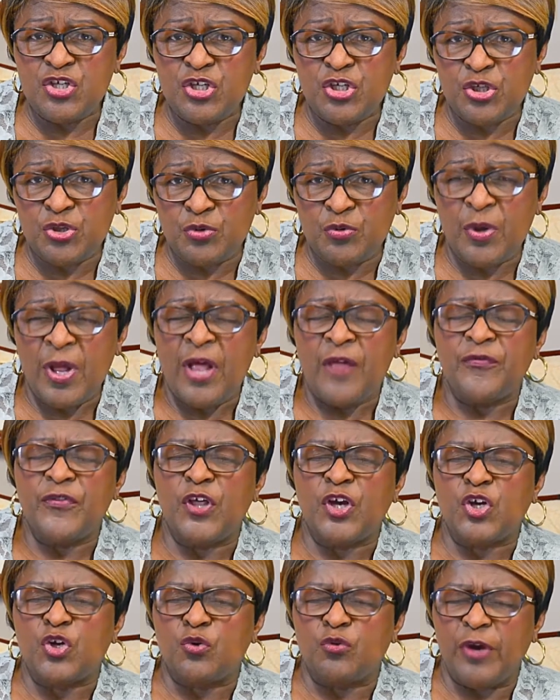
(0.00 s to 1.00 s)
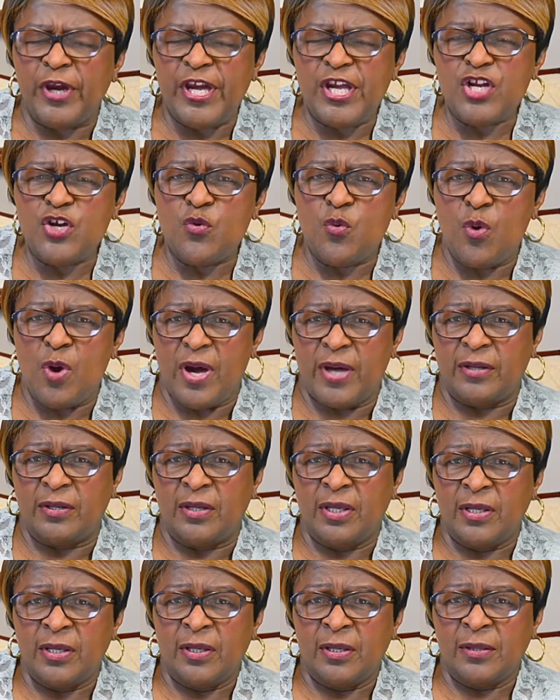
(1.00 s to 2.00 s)
you. The greater one
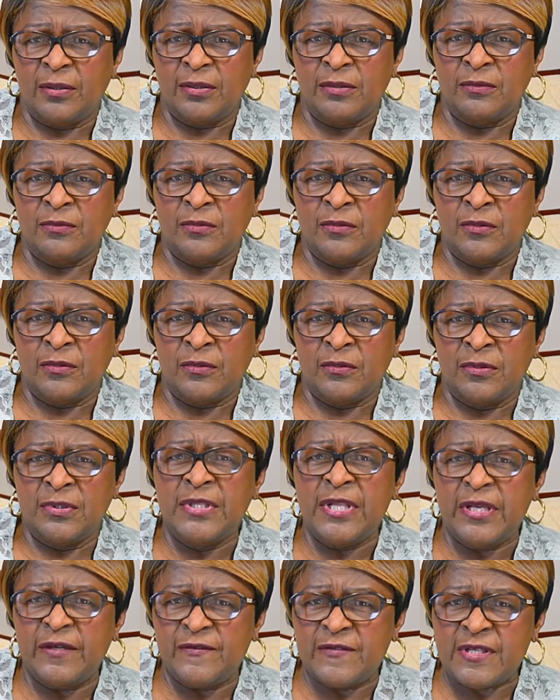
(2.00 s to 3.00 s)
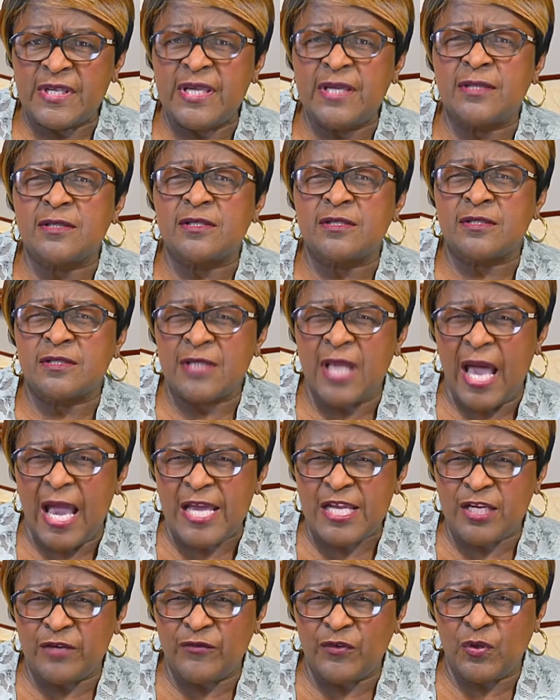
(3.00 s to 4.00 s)
lives
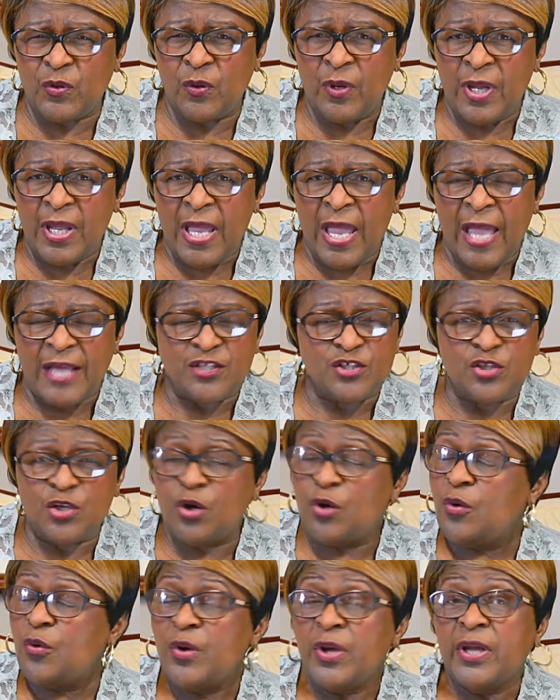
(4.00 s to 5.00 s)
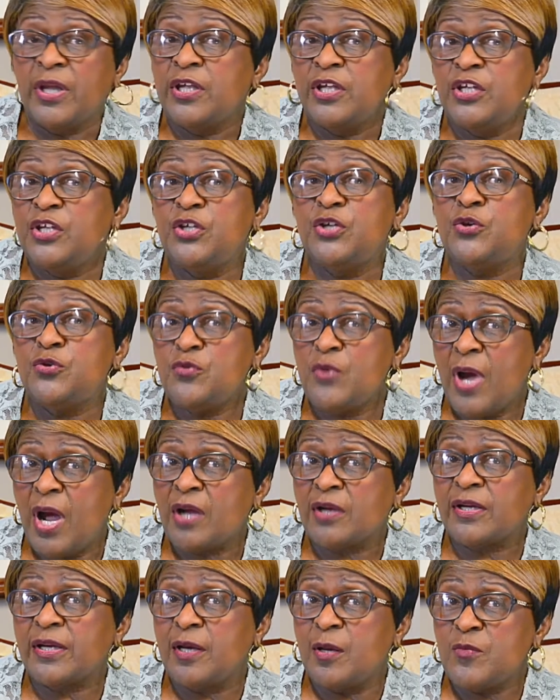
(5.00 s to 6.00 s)
inside of you. And so you
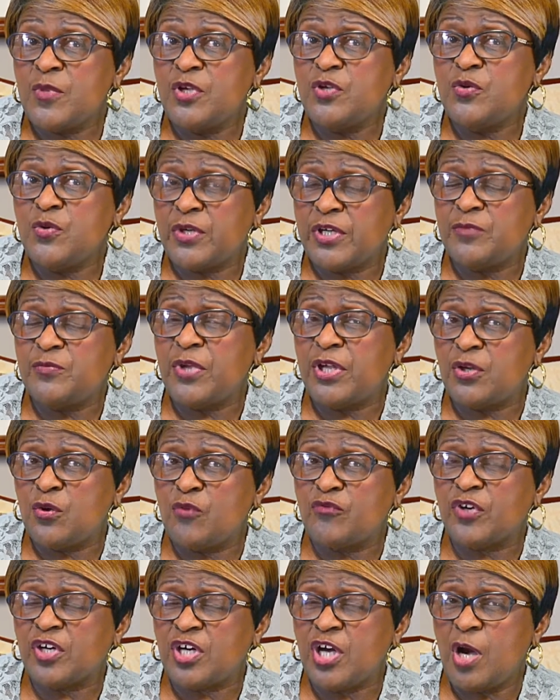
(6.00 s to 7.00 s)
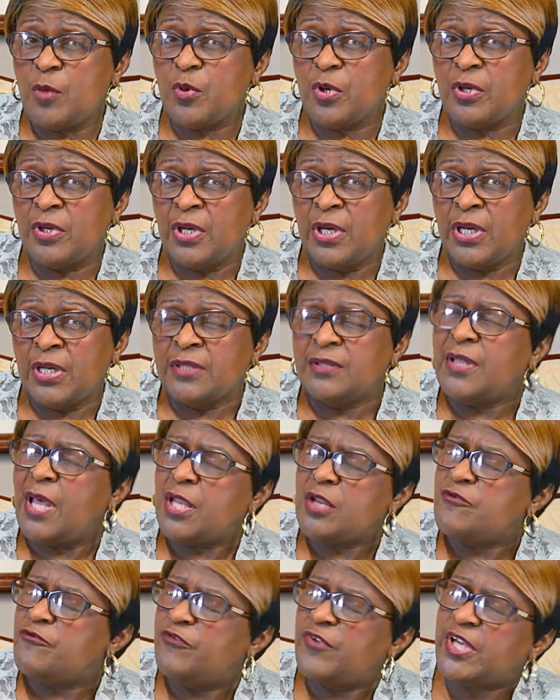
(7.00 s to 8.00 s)
can be an overcomer, not
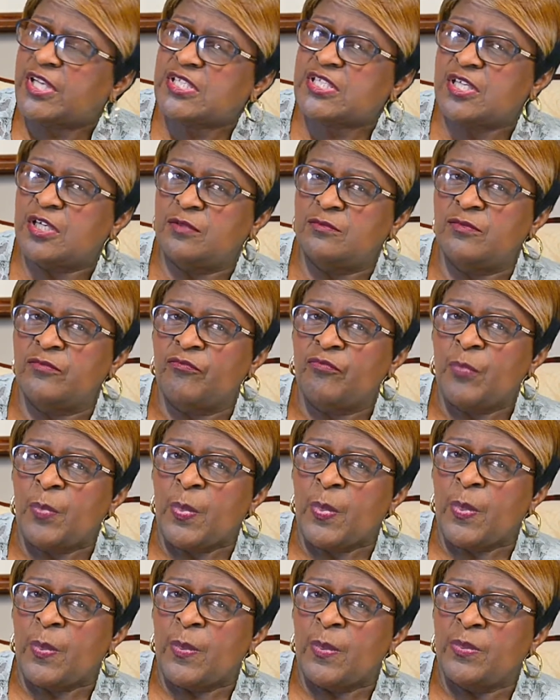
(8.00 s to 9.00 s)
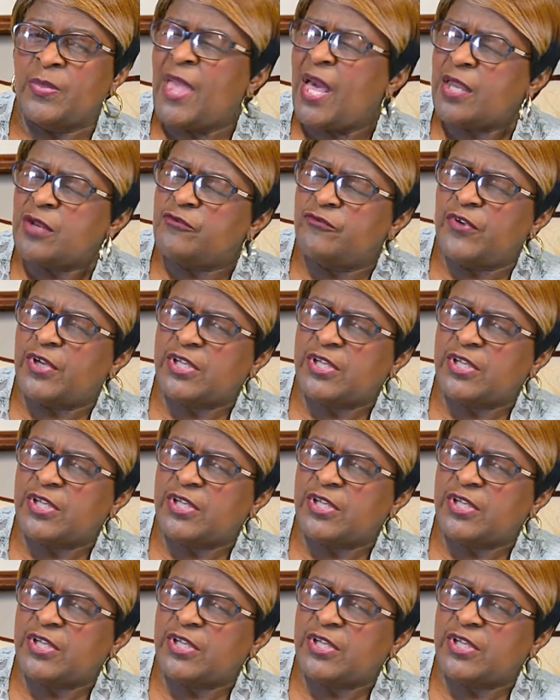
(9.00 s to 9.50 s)
a victim, but a